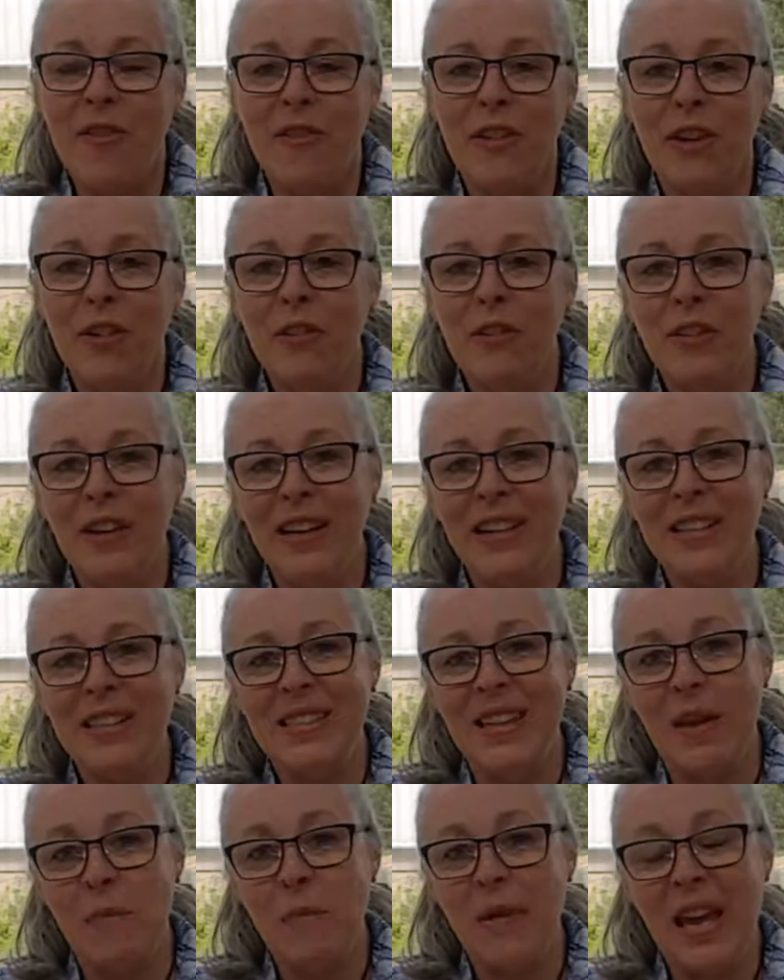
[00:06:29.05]
Feel free to
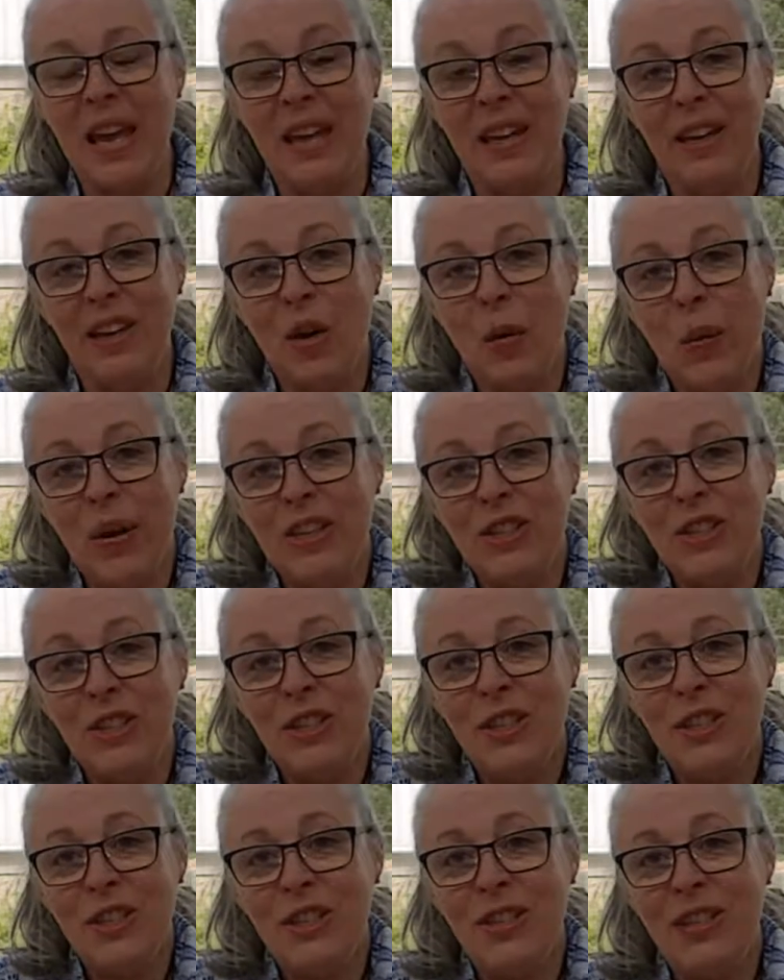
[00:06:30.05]
send me any
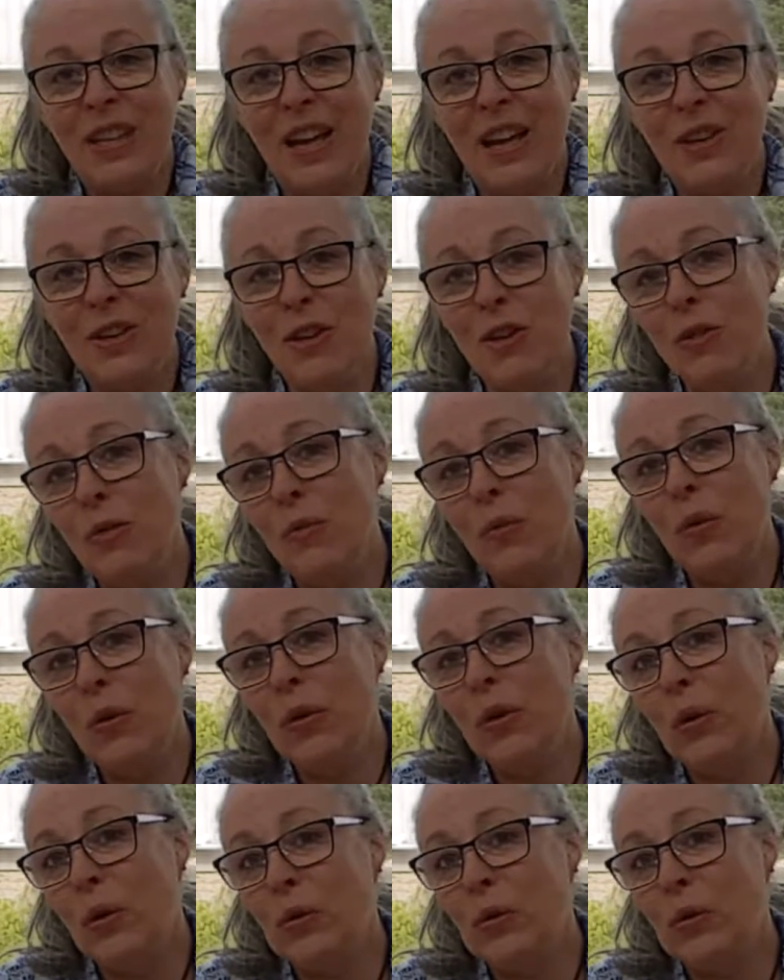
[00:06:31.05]
questions that you would,